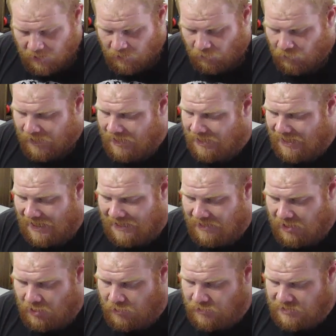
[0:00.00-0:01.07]
Really, I
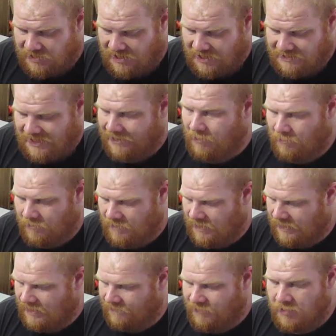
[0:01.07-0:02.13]
use this. I don't
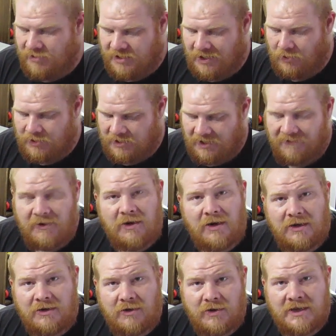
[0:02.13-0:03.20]
like if you
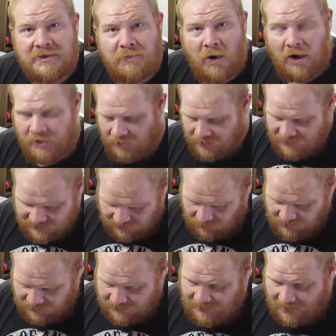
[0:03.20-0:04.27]
didn't do this part, you could still
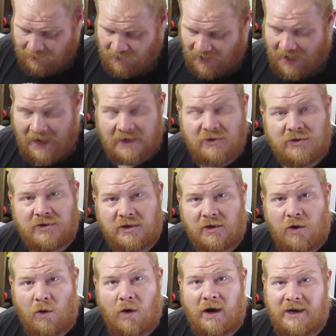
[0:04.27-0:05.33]
just tape the handle to the
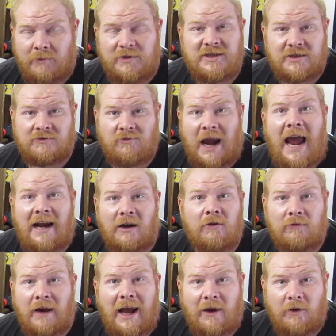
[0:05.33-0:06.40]
core, and it would just rattle
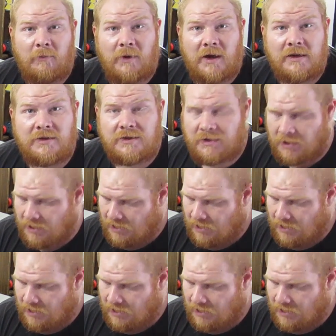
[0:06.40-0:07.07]
around a bunch.